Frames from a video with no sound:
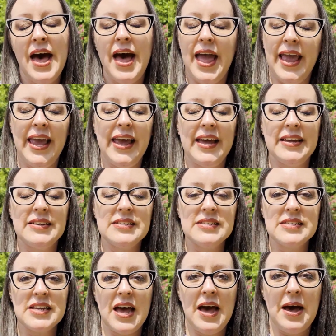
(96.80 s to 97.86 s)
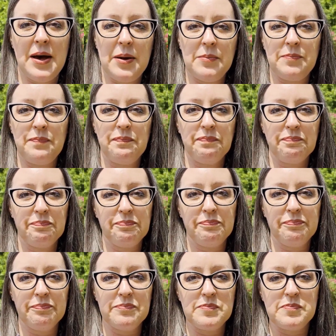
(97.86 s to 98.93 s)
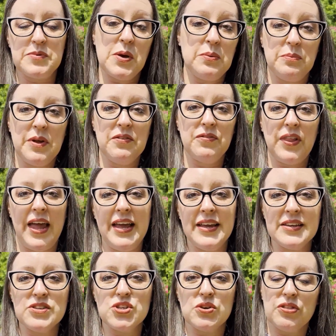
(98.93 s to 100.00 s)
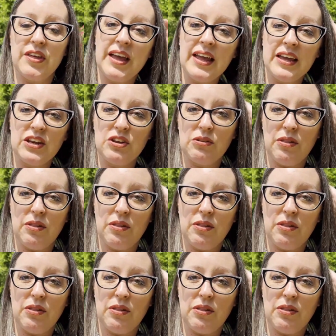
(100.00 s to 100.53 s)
And so if lake is your thing and you